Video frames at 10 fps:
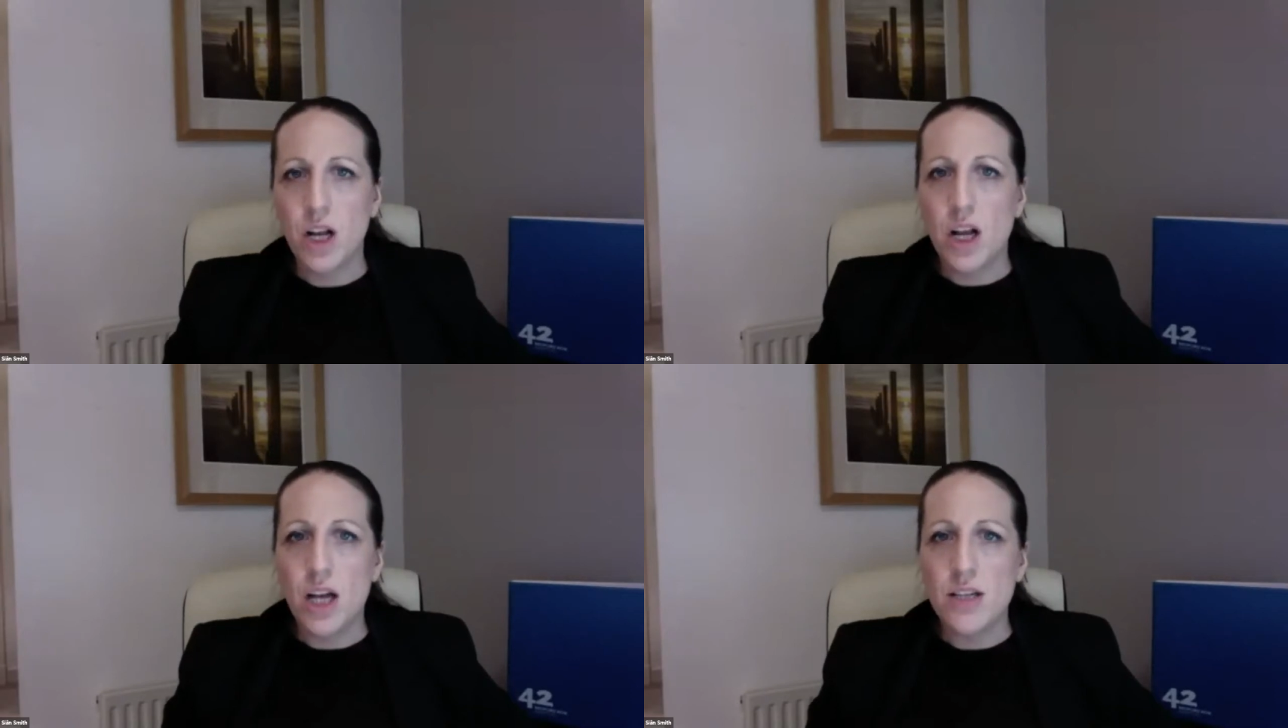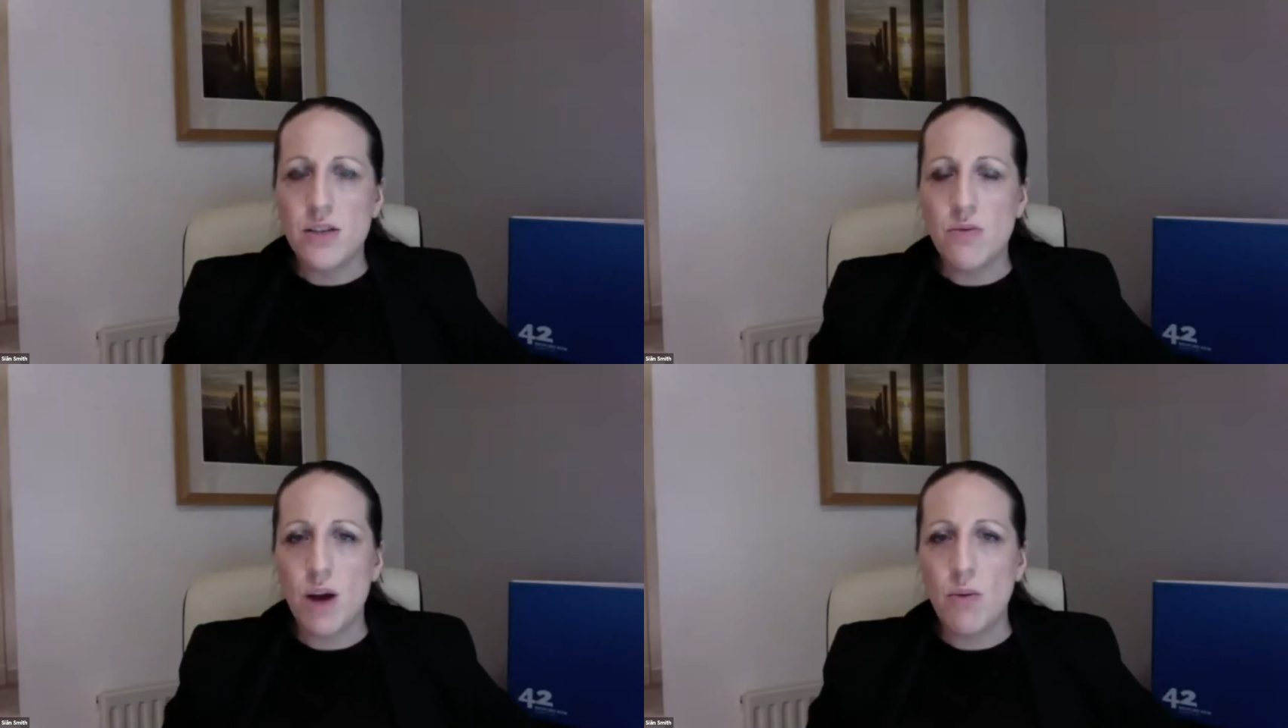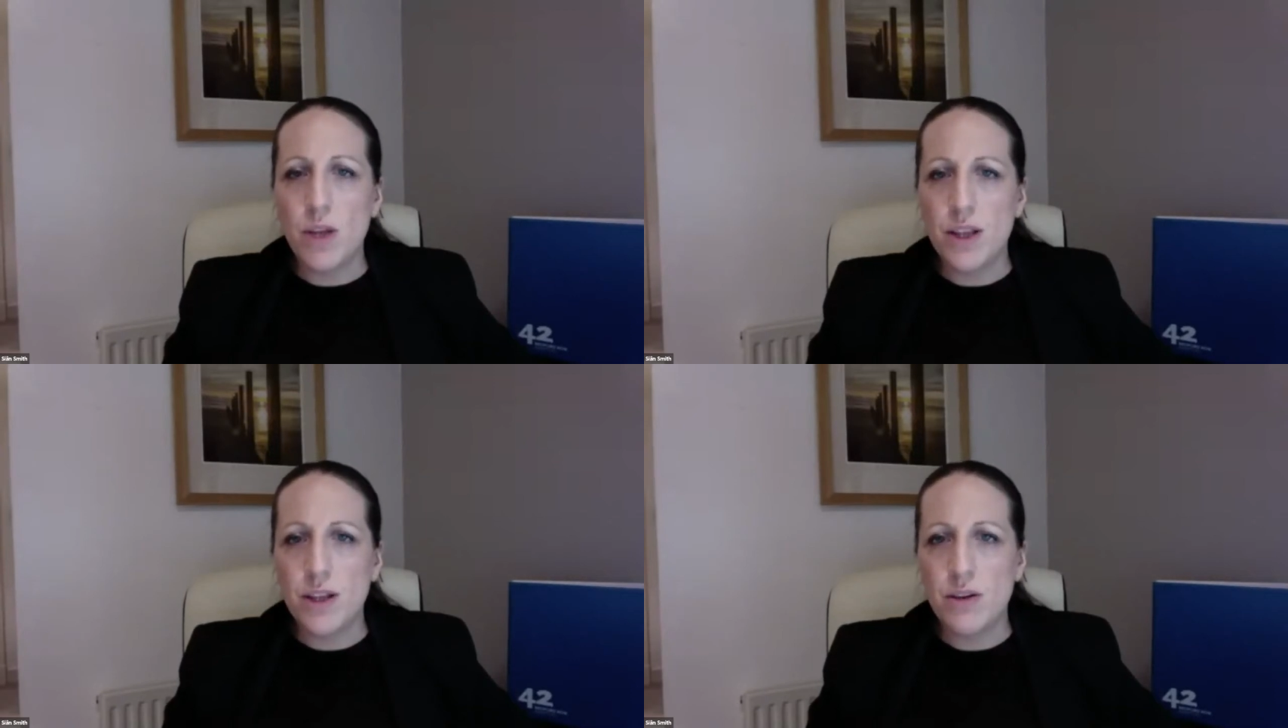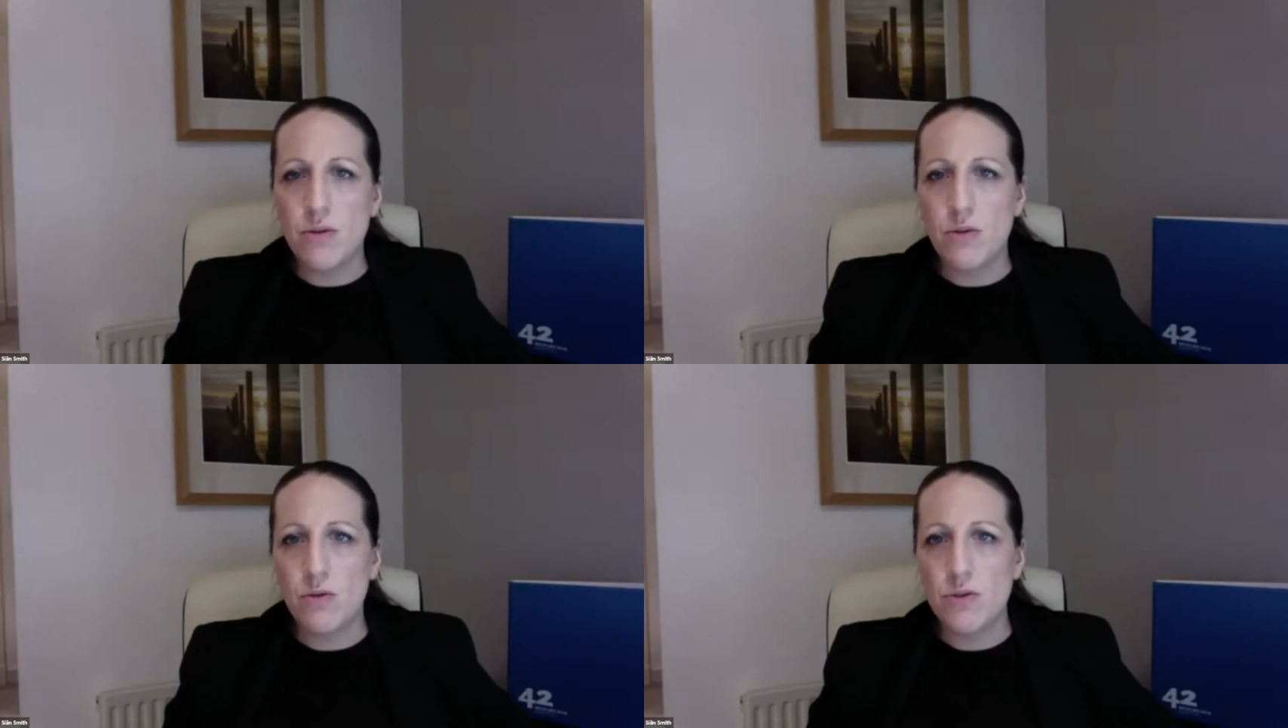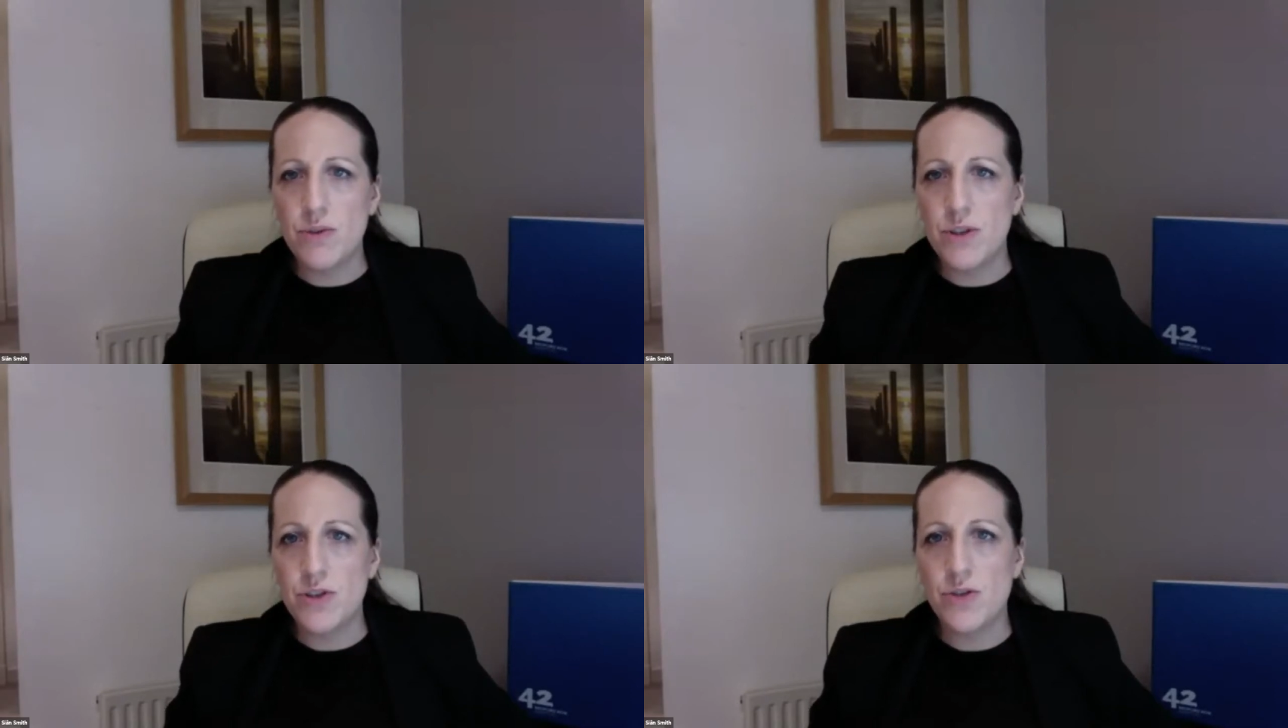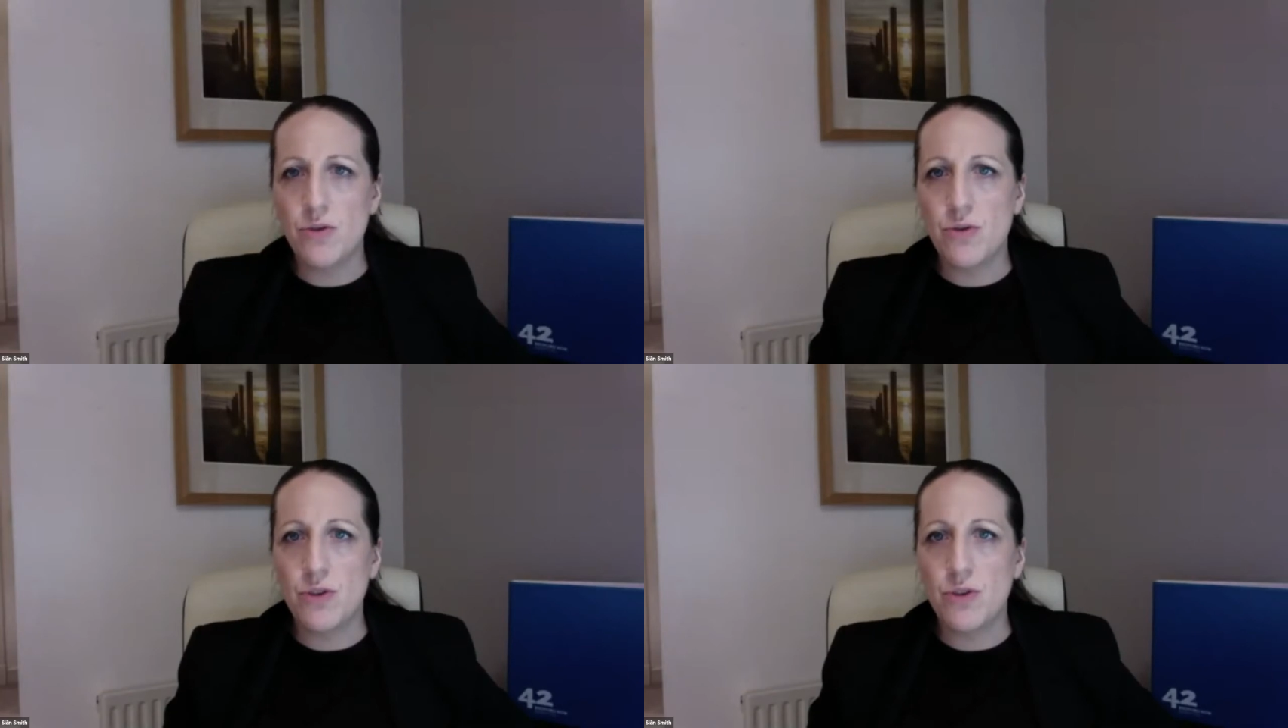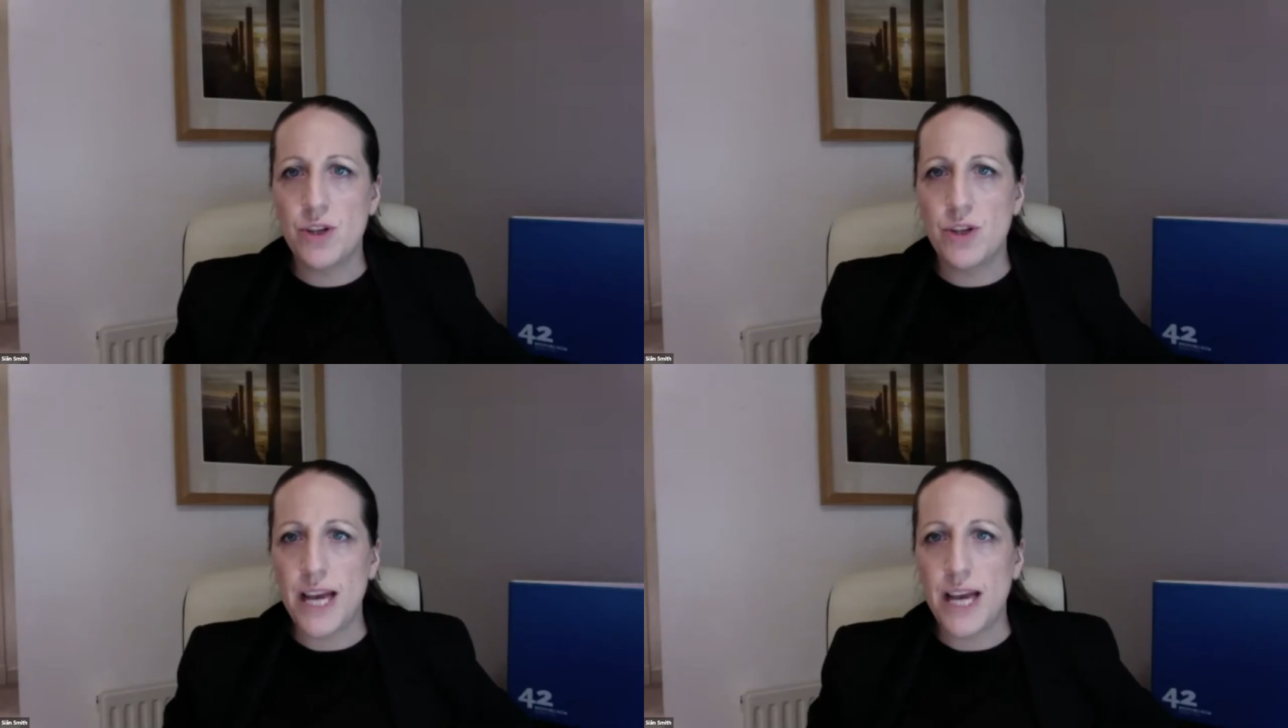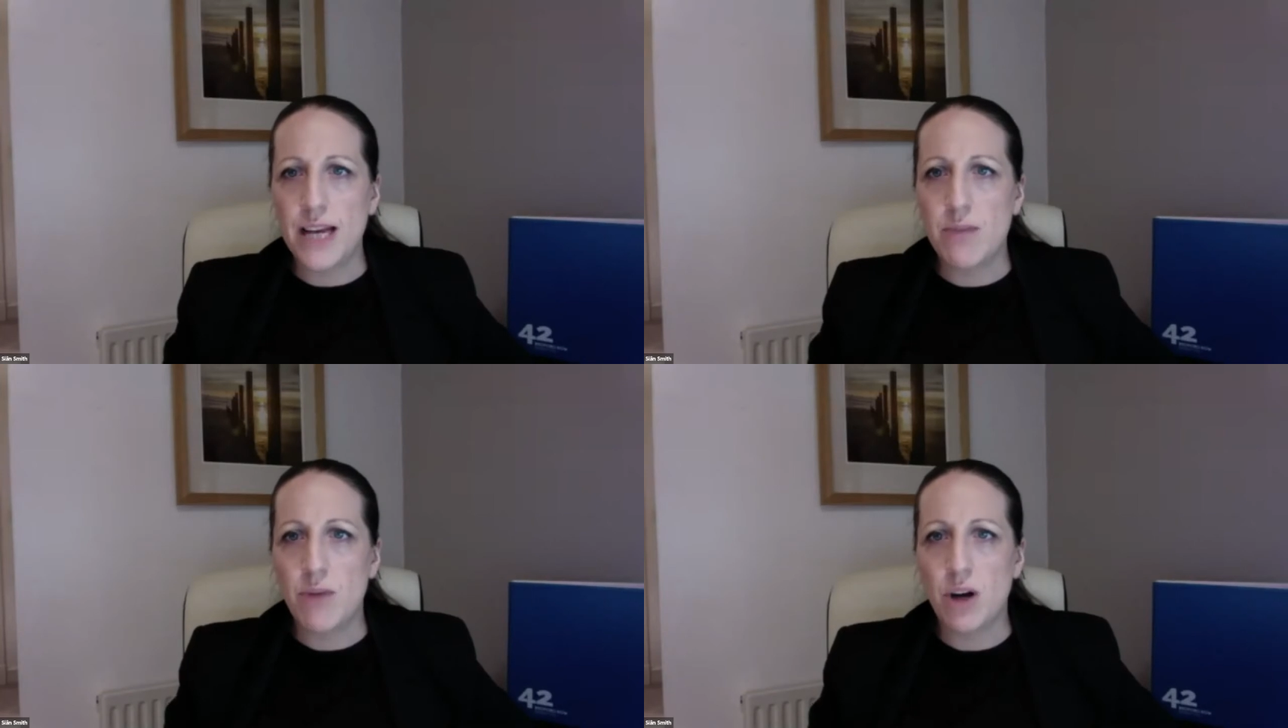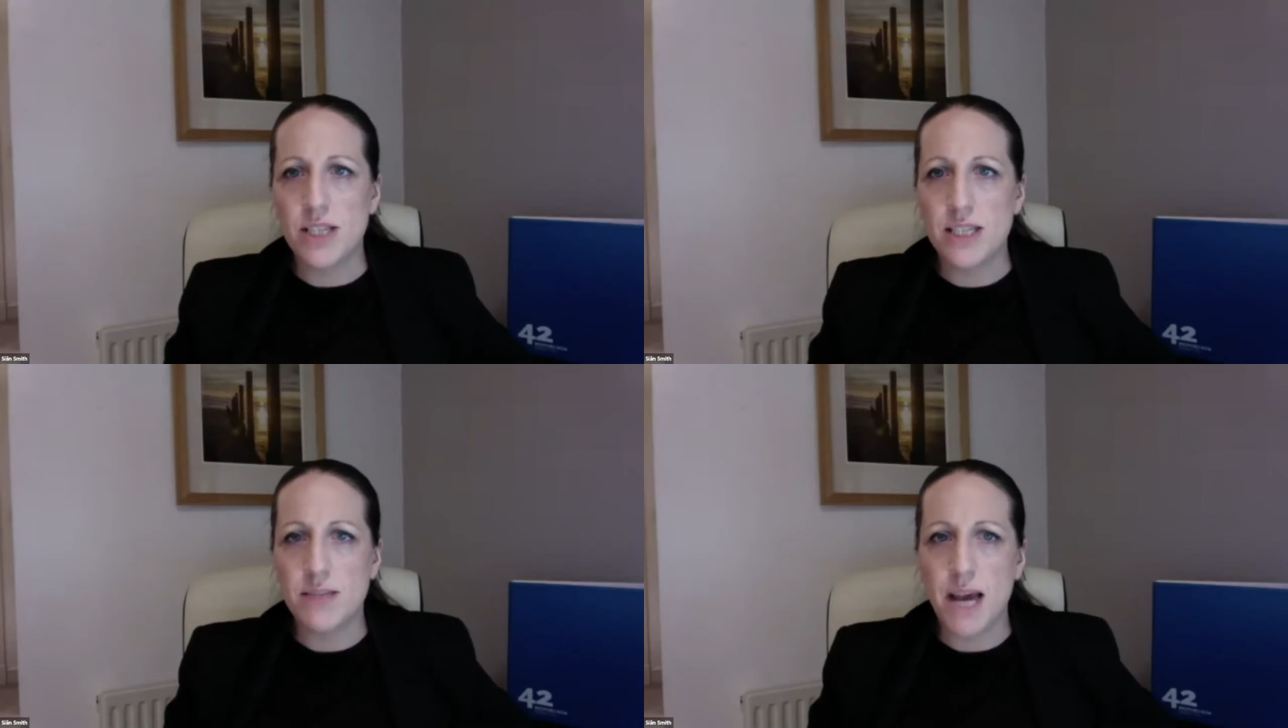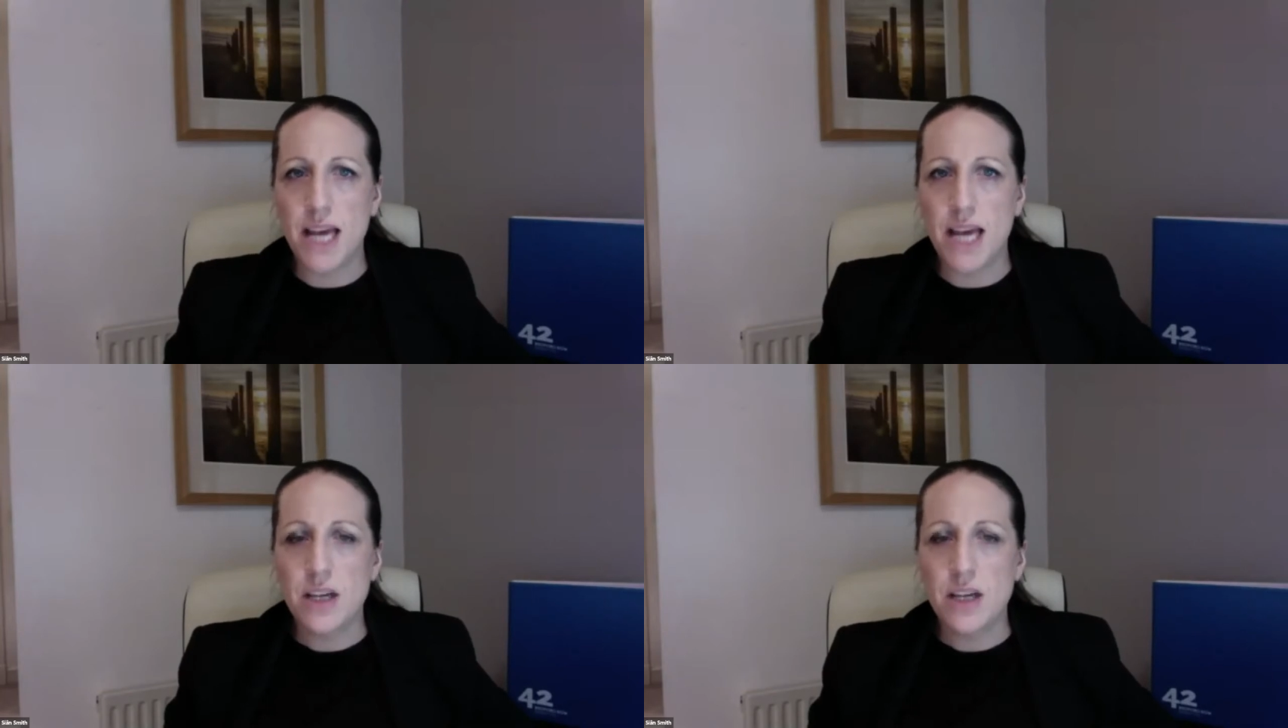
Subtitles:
and to work with the court to ensure that they can participate